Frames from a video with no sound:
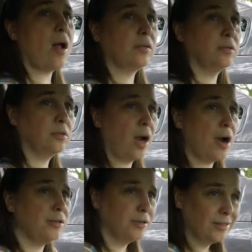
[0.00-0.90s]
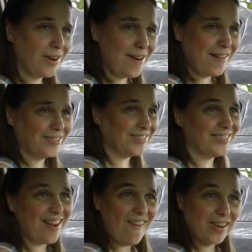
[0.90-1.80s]
Actually, it's Mike you have to ask
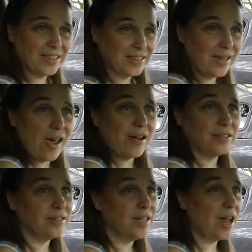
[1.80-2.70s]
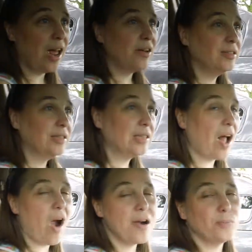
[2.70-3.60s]
to fix the computer. So why don't you take the opportunity to do that
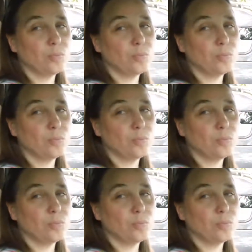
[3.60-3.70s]
now?